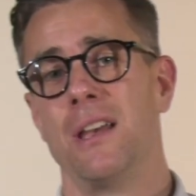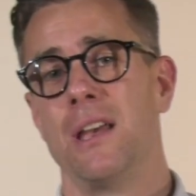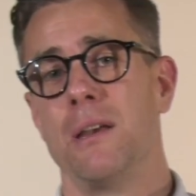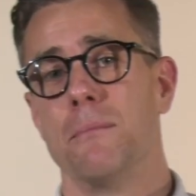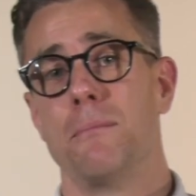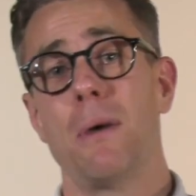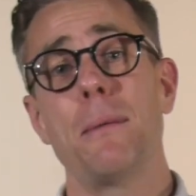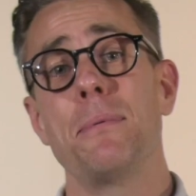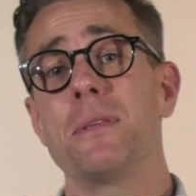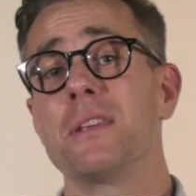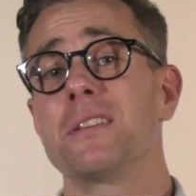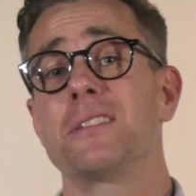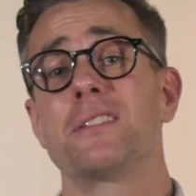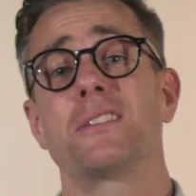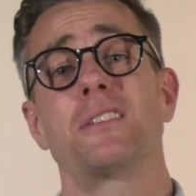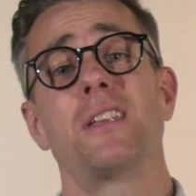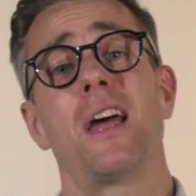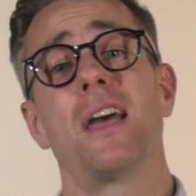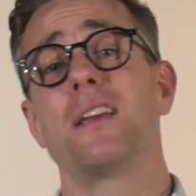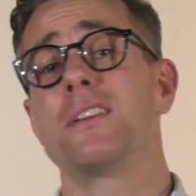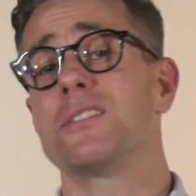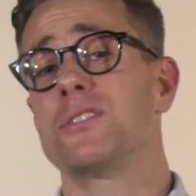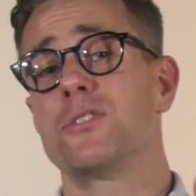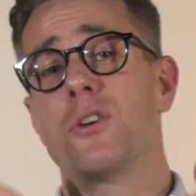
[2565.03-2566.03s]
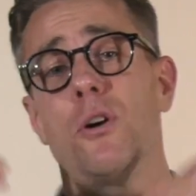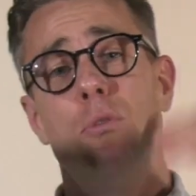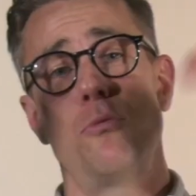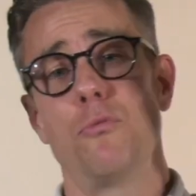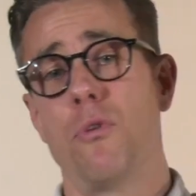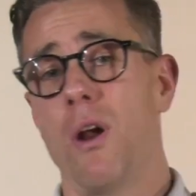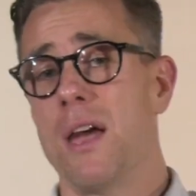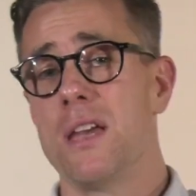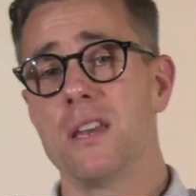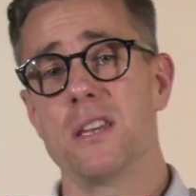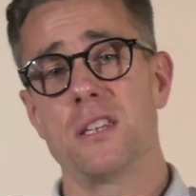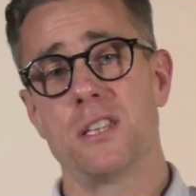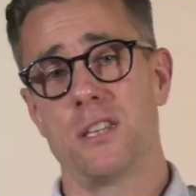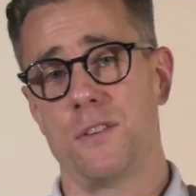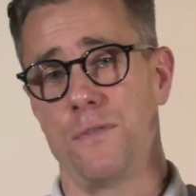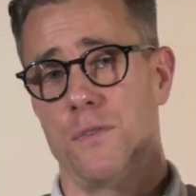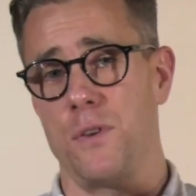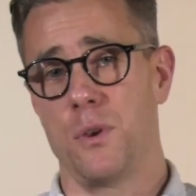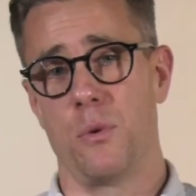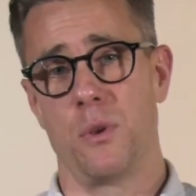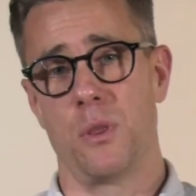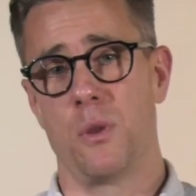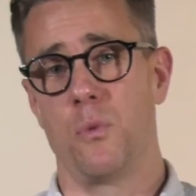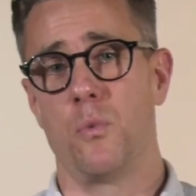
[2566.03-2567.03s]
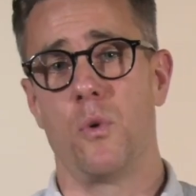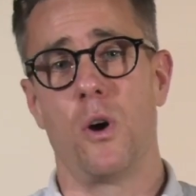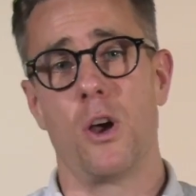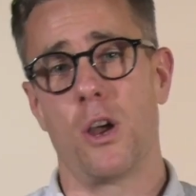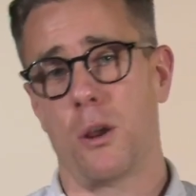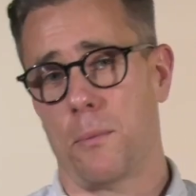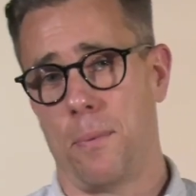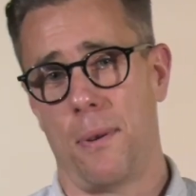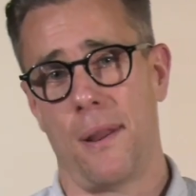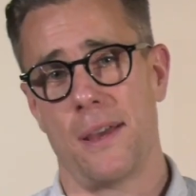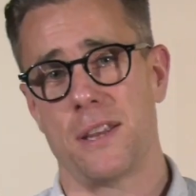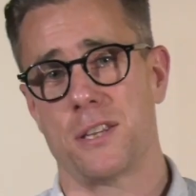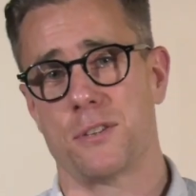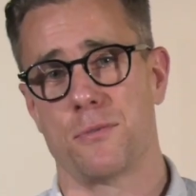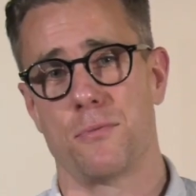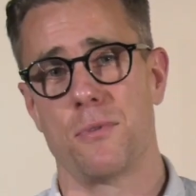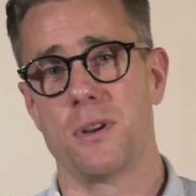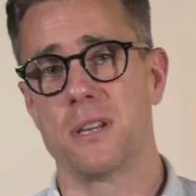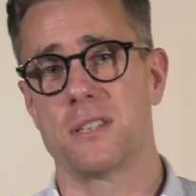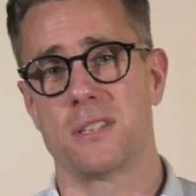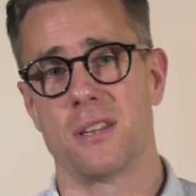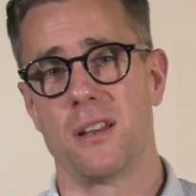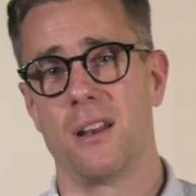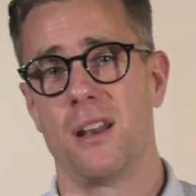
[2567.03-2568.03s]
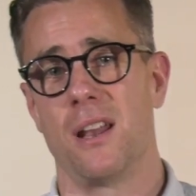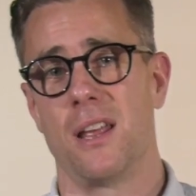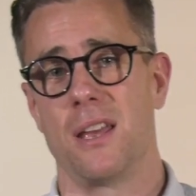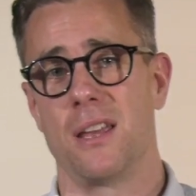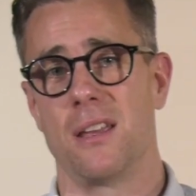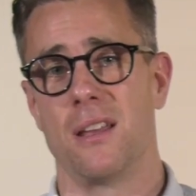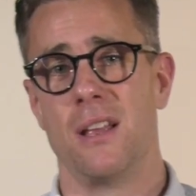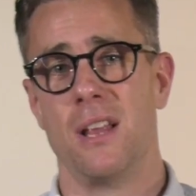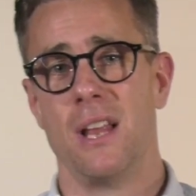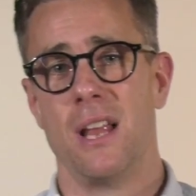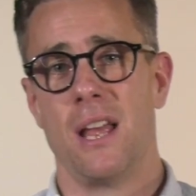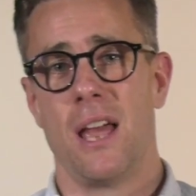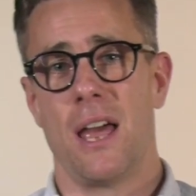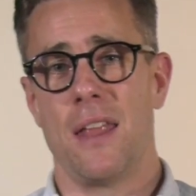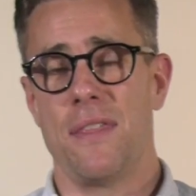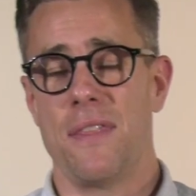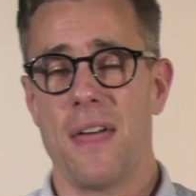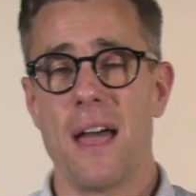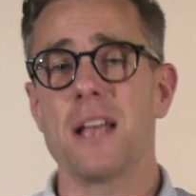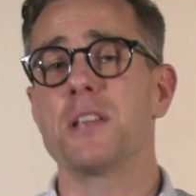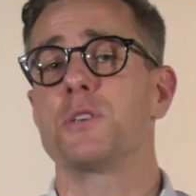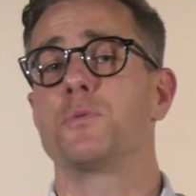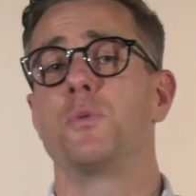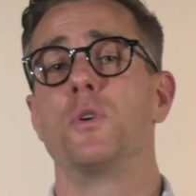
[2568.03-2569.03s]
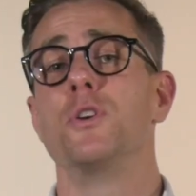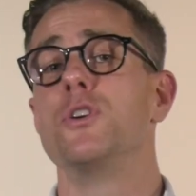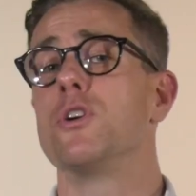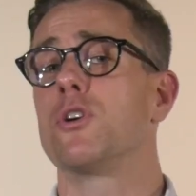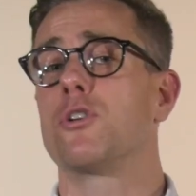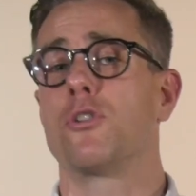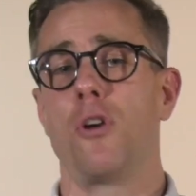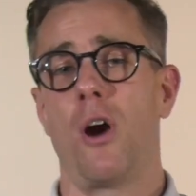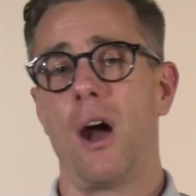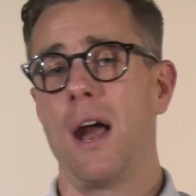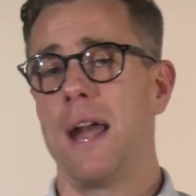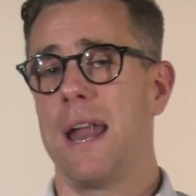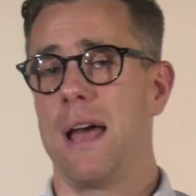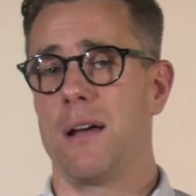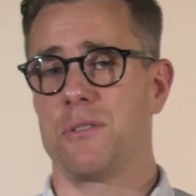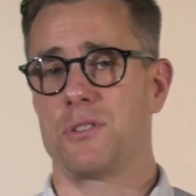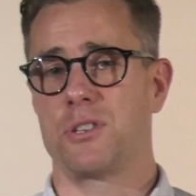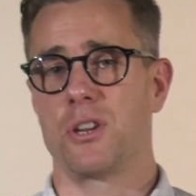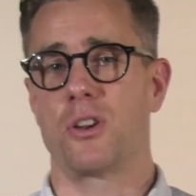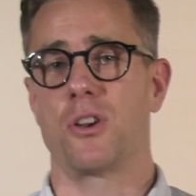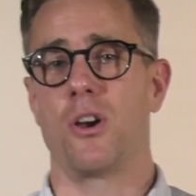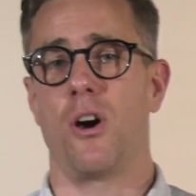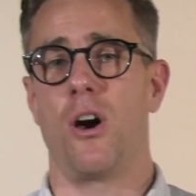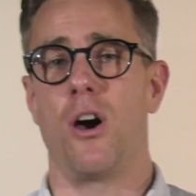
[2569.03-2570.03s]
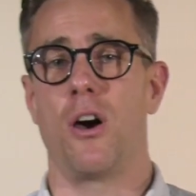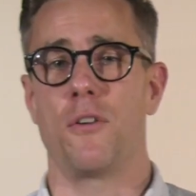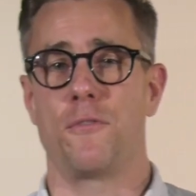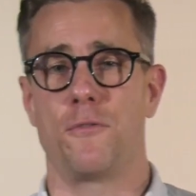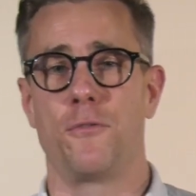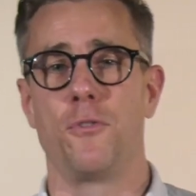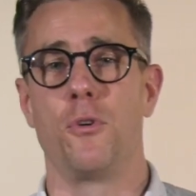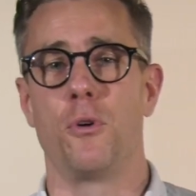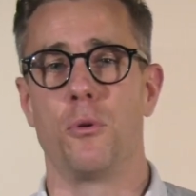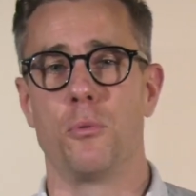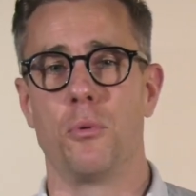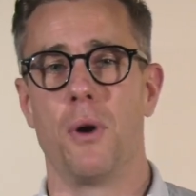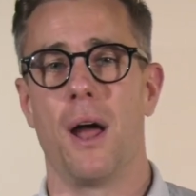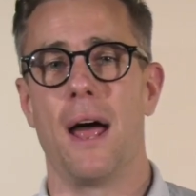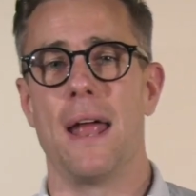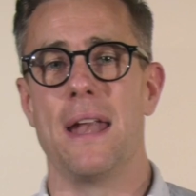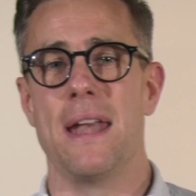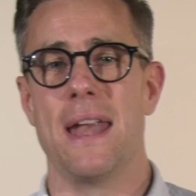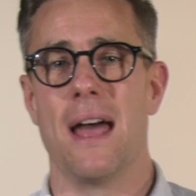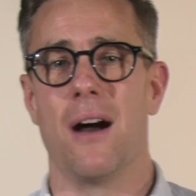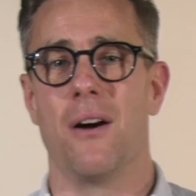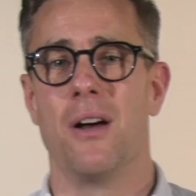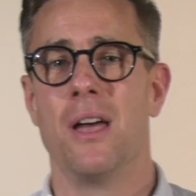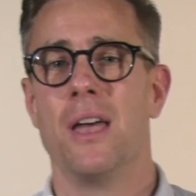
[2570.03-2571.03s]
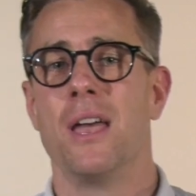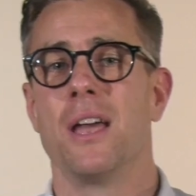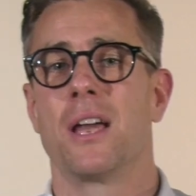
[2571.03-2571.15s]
Maybe the stakes got raised for you in the workplace recently, and that's what you're crying out to God for right now.